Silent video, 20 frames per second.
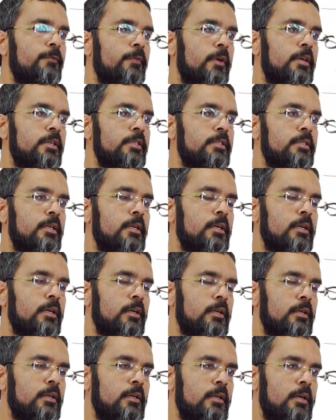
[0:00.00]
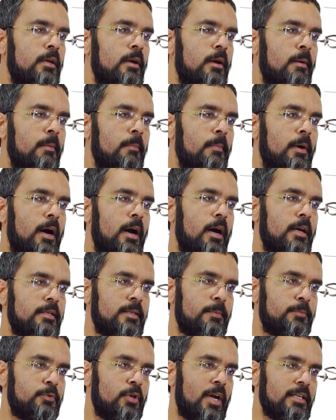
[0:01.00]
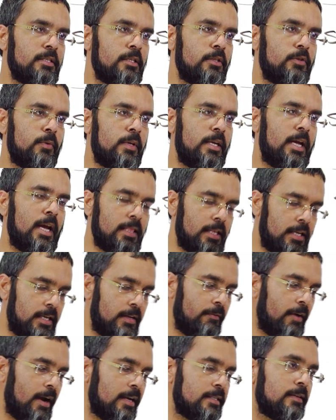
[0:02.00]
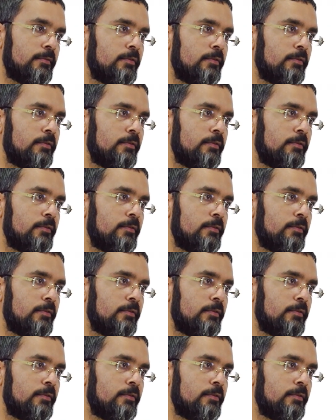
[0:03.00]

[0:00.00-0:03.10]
first subtracts the 3 and then divides